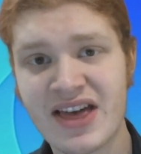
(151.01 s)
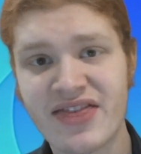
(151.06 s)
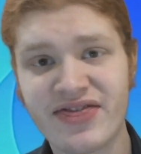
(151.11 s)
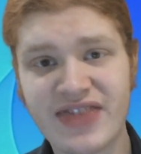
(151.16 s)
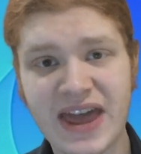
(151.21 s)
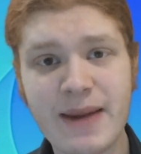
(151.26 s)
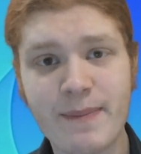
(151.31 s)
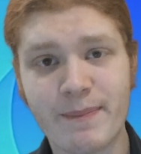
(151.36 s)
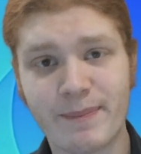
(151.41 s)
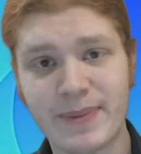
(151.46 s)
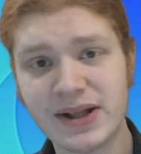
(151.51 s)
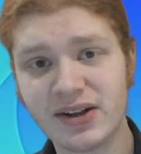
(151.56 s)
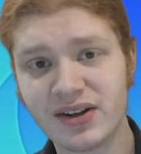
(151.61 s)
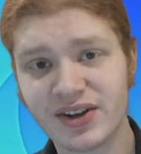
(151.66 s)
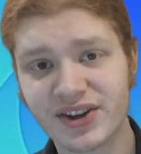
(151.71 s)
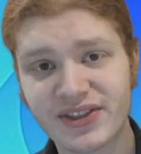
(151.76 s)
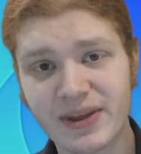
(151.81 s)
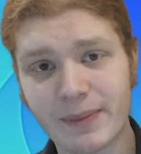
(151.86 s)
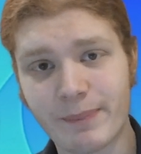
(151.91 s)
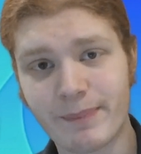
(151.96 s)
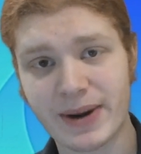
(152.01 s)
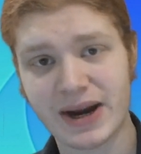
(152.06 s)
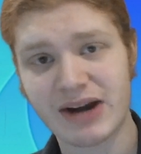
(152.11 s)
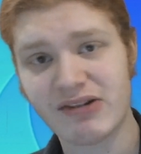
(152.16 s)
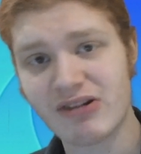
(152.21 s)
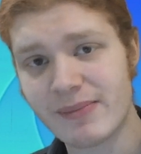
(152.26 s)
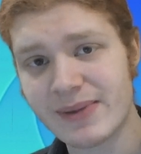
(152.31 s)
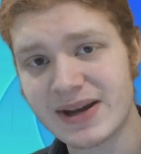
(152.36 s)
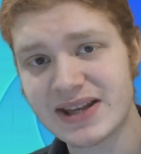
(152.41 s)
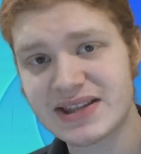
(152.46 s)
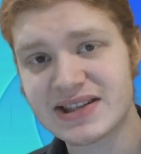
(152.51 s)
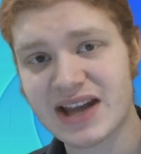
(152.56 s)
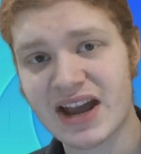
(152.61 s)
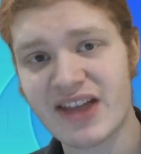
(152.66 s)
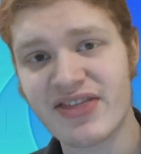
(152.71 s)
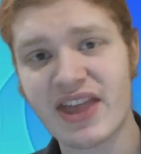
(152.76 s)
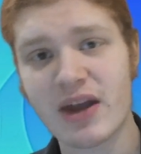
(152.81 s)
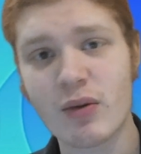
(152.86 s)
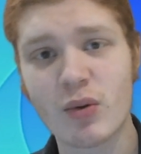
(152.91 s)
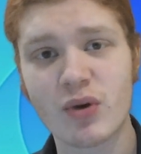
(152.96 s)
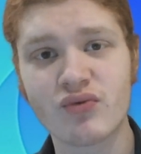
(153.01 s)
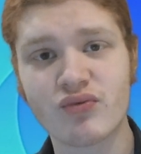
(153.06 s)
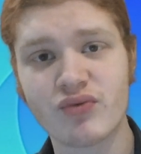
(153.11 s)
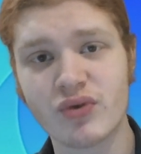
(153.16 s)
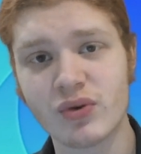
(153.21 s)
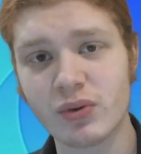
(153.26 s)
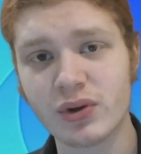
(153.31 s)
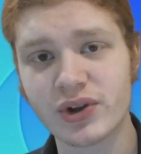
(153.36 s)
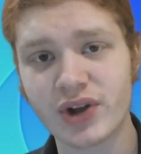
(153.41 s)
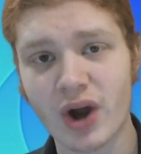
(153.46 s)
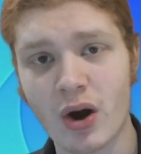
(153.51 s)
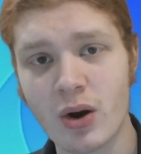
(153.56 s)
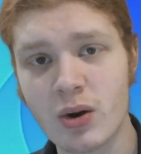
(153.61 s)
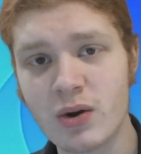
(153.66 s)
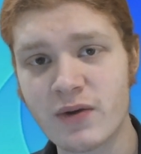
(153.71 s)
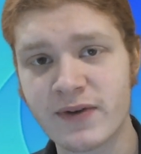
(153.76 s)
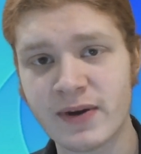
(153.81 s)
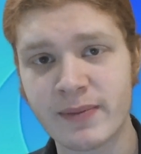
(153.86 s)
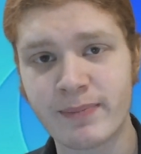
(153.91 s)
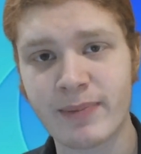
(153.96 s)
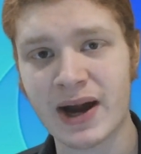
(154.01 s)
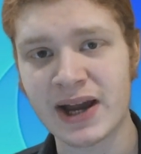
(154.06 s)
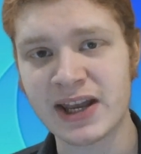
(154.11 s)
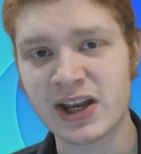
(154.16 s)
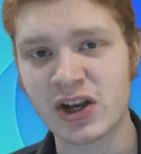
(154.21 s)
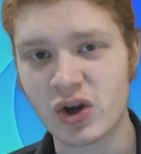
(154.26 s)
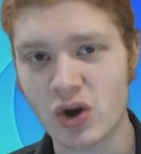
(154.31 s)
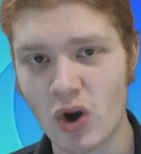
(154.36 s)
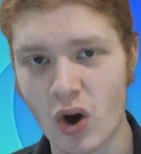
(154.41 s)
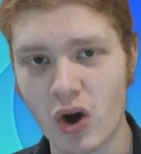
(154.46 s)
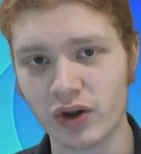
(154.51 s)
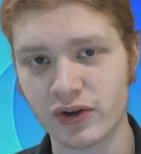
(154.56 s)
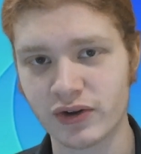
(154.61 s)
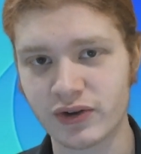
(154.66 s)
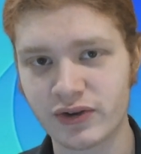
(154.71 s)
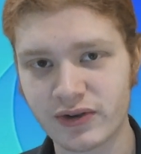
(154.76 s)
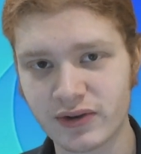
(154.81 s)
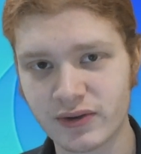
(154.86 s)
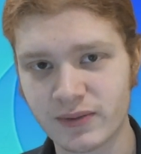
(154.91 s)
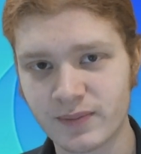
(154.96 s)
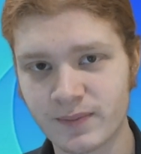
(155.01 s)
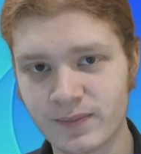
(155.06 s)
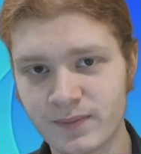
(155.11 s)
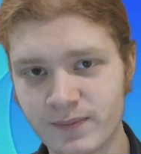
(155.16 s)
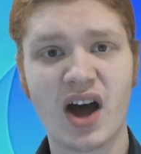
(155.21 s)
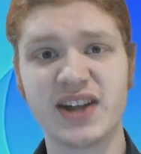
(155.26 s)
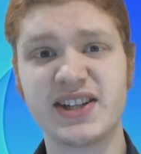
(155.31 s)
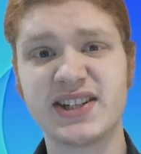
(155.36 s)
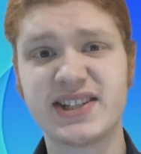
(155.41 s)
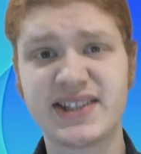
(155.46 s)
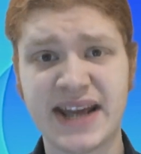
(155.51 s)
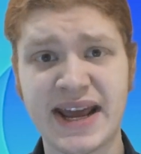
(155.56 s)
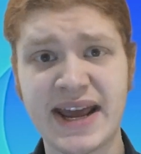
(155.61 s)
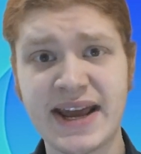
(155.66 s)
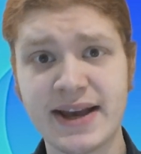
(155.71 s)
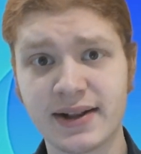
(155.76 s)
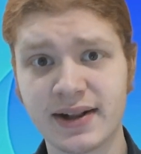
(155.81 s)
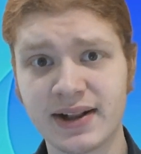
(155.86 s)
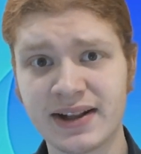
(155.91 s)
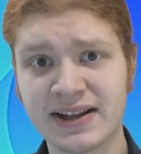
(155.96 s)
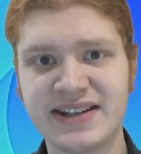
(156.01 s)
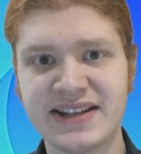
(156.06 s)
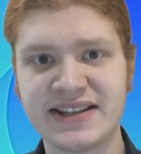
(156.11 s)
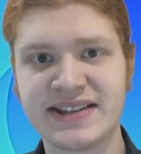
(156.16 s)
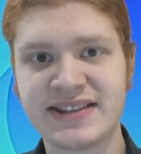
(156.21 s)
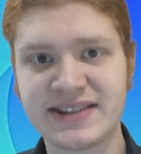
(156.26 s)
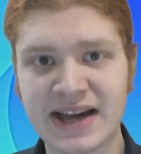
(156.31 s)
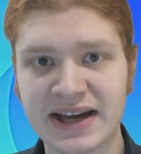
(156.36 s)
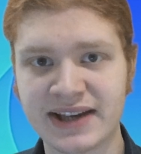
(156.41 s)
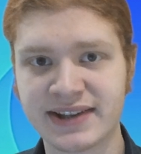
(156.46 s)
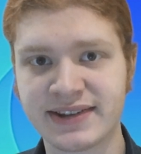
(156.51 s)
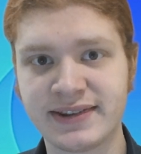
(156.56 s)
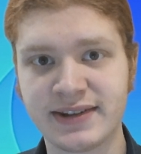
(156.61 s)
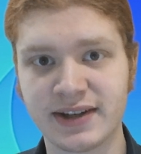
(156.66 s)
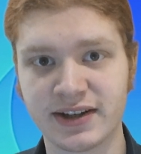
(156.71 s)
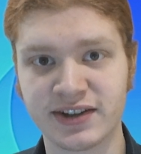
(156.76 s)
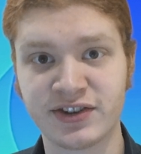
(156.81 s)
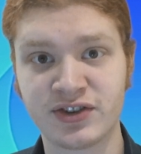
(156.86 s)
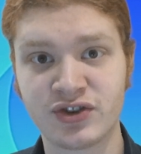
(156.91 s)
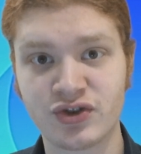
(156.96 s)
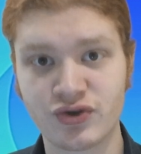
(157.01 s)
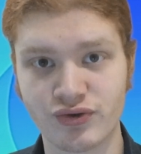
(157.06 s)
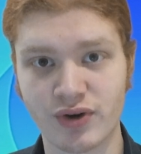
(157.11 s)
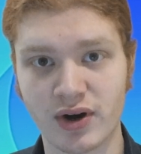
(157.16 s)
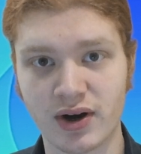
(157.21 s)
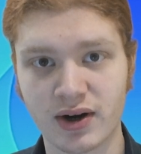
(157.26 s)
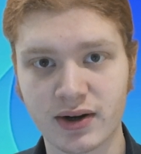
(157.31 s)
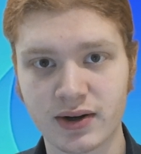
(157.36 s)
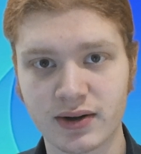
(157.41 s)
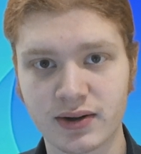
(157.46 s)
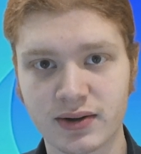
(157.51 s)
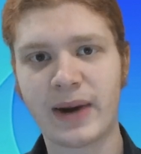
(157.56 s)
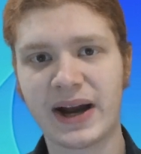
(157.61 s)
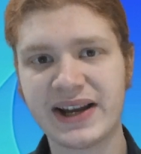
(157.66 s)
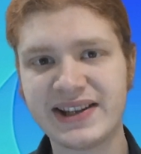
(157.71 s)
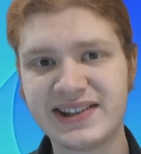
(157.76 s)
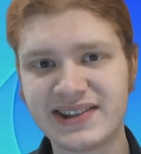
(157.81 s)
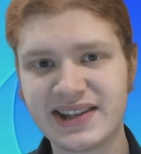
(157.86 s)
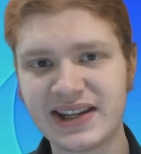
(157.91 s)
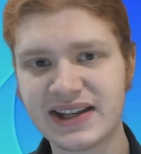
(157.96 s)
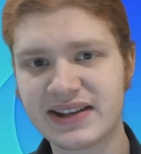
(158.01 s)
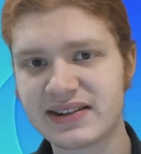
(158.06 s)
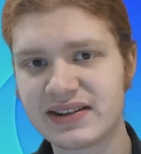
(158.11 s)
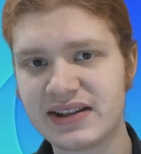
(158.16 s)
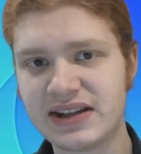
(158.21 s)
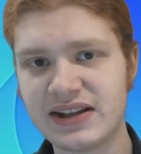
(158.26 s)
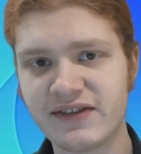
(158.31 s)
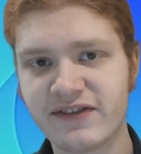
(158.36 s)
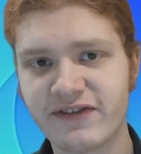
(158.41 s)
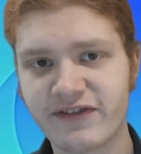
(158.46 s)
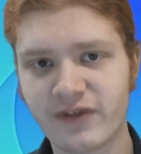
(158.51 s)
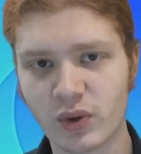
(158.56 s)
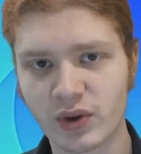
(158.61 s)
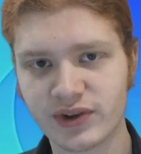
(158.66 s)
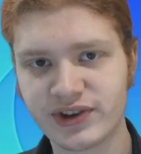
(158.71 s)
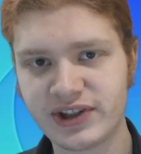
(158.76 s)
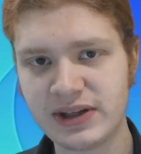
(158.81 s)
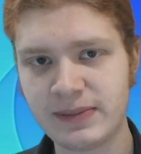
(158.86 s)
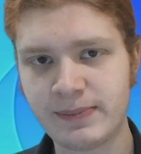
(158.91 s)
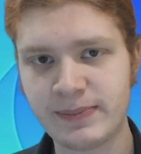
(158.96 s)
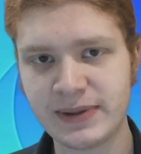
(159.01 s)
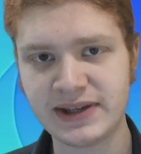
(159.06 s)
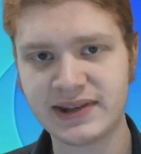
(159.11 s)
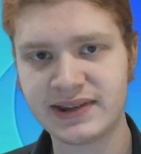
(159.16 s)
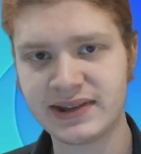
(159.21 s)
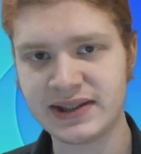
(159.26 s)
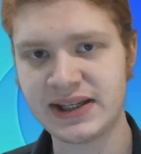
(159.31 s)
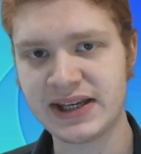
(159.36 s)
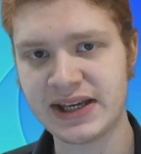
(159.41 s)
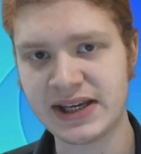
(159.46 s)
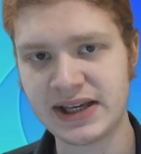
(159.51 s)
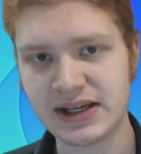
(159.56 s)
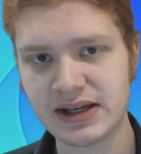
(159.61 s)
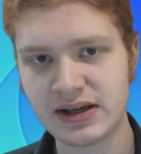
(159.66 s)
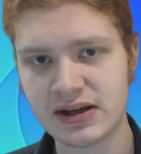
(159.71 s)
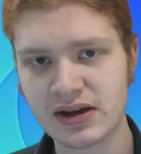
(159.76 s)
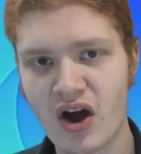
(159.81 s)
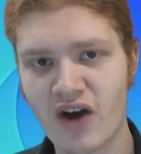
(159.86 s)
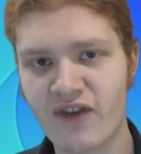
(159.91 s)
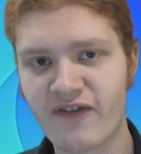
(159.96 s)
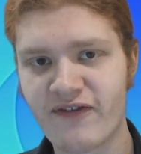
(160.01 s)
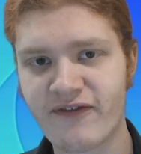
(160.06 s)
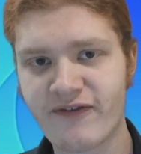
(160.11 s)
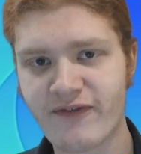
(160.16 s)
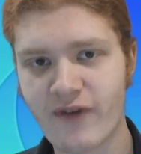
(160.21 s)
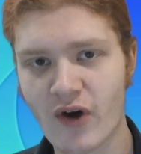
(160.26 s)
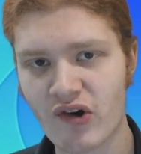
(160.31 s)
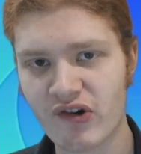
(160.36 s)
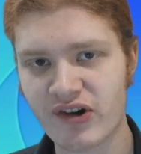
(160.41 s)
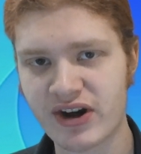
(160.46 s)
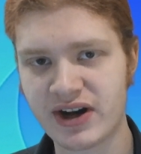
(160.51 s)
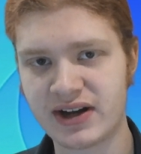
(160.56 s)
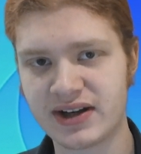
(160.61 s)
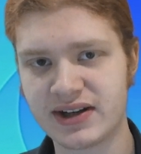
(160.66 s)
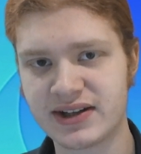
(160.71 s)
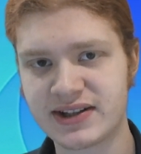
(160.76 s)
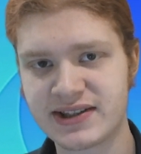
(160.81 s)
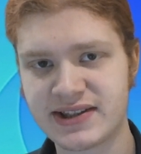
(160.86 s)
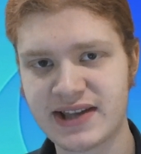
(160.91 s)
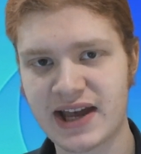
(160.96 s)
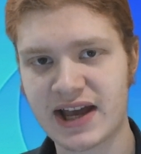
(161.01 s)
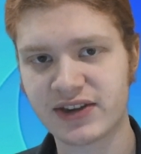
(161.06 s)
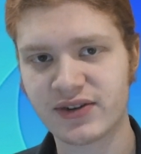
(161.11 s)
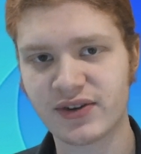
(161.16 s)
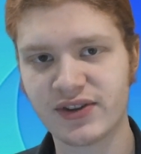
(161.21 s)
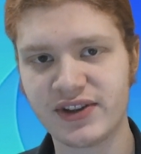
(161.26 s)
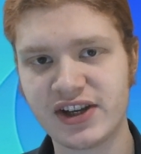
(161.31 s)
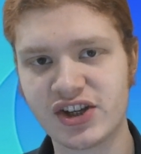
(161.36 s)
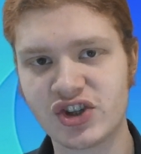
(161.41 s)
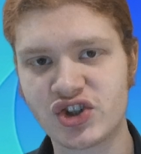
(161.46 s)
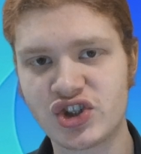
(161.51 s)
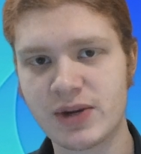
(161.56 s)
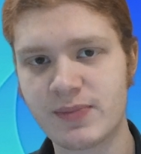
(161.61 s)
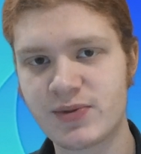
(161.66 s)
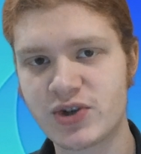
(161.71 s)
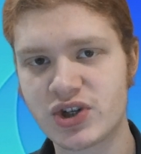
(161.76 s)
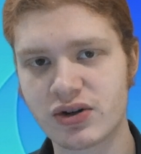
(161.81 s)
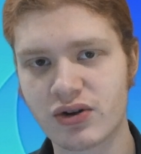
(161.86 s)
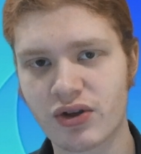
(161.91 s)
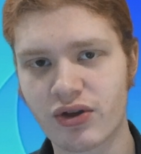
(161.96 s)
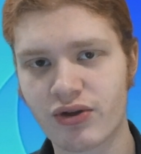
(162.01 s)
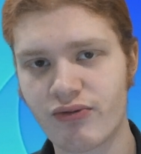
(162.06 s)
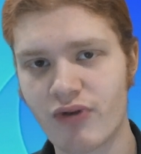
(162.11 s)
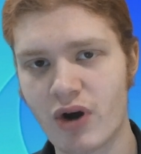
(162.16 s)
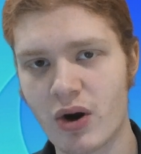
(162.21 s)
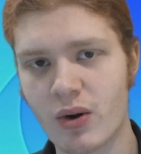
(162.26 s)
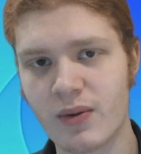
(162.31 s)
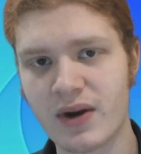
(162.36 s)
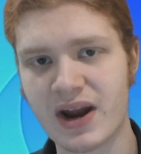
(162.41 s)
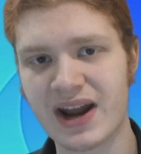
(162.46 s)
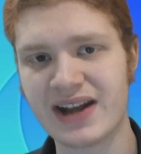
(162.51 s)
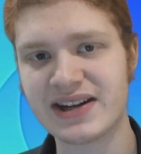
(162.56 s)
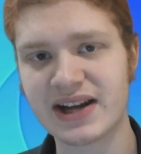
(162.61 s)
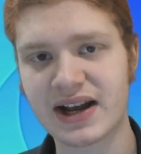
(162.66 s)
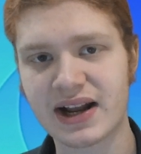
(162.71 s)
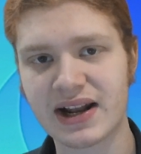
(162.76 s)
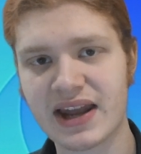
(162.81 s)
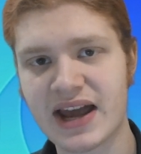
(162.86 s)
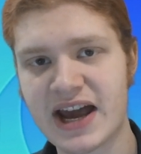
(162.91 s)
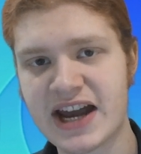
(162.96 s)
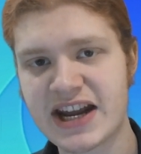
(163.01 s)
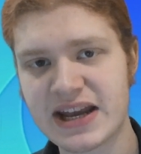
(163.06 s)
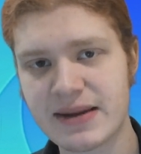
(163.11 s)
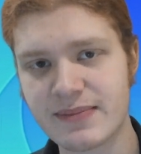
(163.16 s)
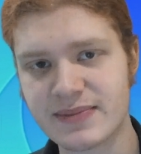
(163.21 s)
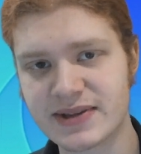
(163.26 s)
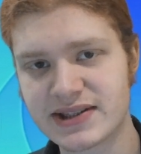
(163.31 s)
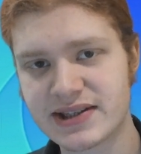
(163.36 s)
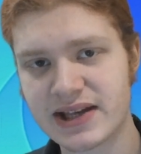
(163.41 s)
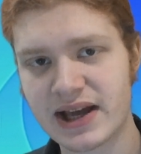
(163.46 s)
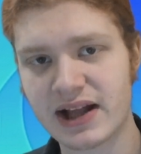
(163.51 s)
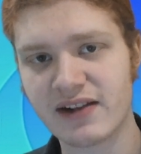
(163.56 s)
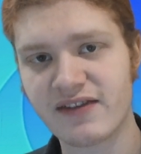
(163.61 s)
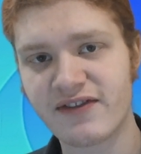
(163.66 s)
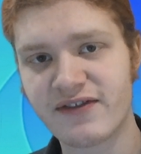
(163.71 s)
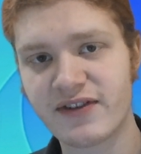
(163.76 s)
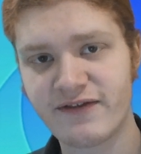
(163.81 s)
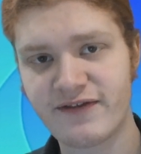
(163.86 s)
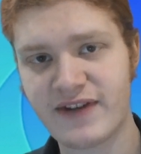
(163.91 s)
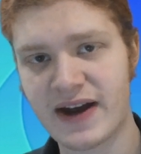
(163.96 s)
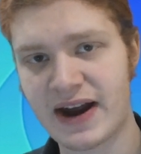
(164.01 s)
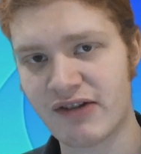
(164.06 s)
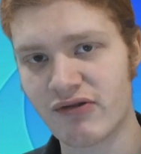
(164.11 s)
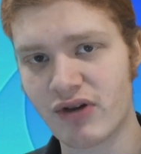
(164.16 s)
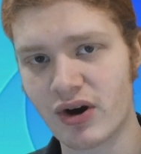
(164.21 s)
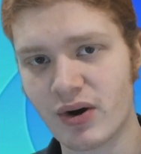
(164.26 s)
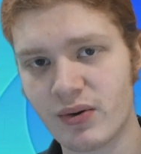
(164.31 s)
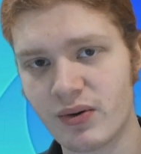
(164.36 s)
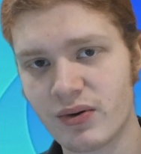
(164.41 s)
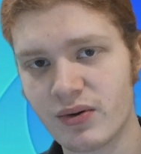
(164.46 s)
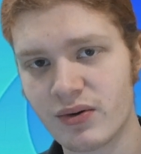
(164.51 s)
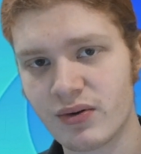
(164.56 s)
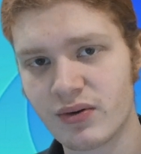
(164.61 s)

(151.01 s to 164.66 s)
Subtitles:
They built the pyramids and they were ruled over by gods, until disaster struck. By 1640 BCE, a foreigner sat on the Egyptian throne and declared himself Pharaoh.